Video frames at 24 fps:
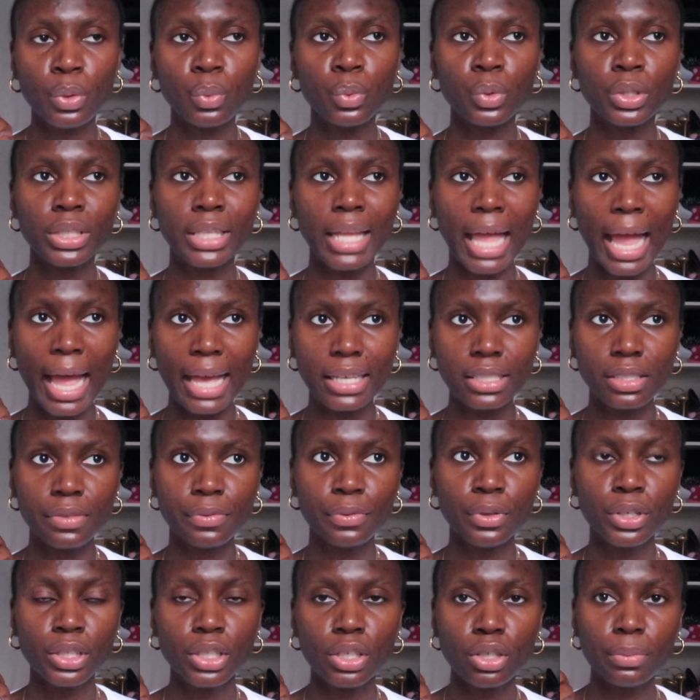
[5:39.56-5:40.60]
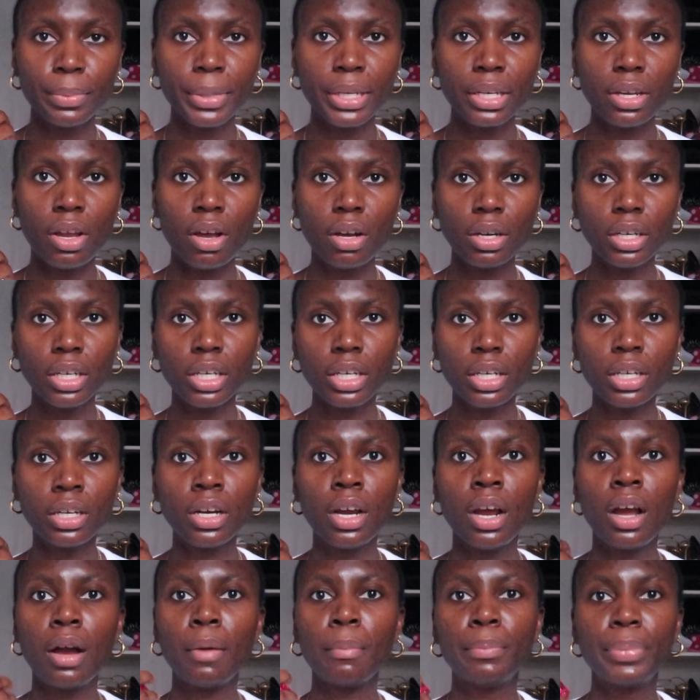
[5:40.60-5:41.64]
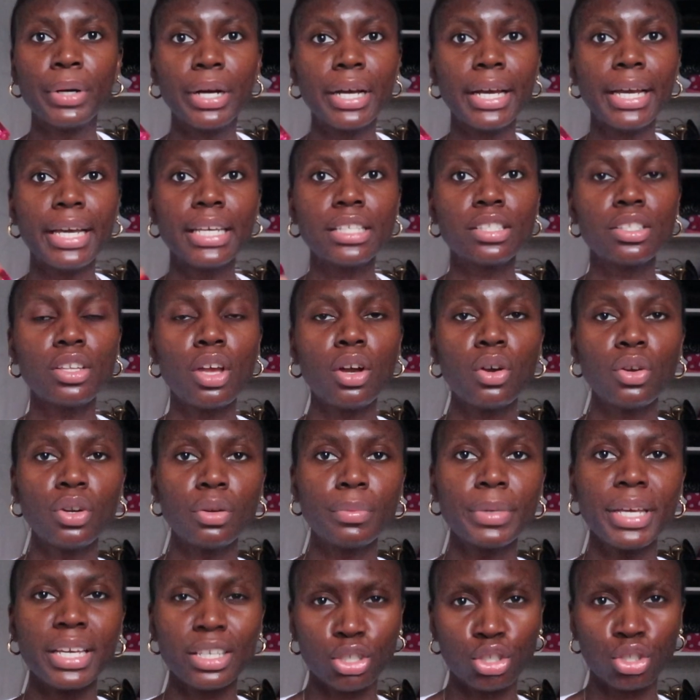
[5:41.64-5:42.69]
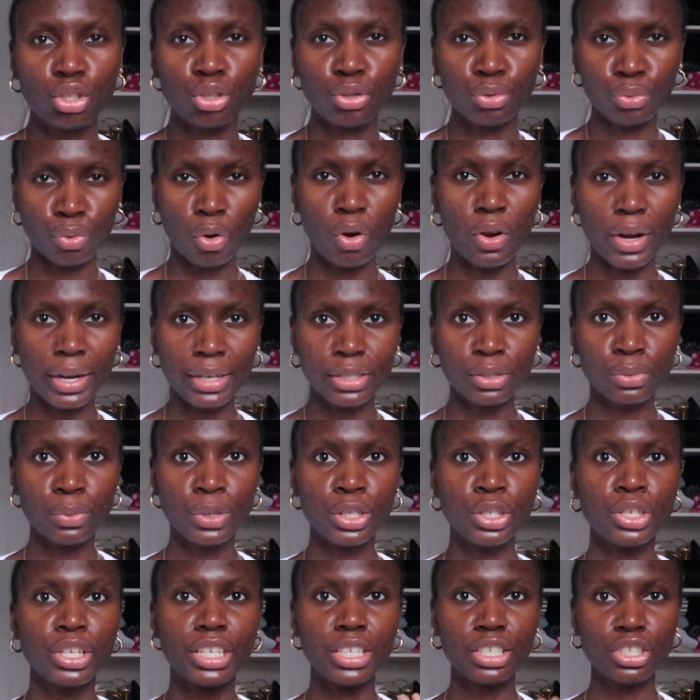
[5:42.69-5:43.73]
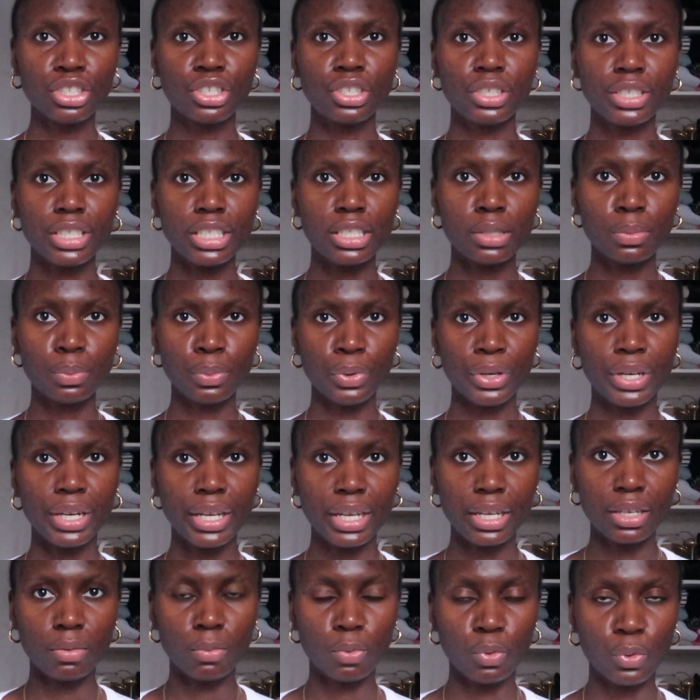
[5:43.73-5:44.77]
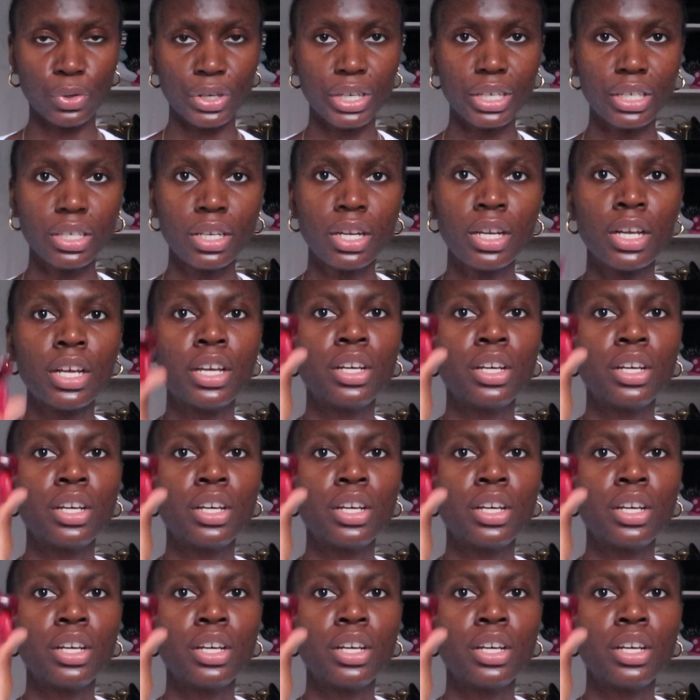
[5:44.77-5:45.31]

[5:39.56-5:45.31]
will last for a little bit longer, but it's not going to be as strong as when you initially sprayed it in the morning.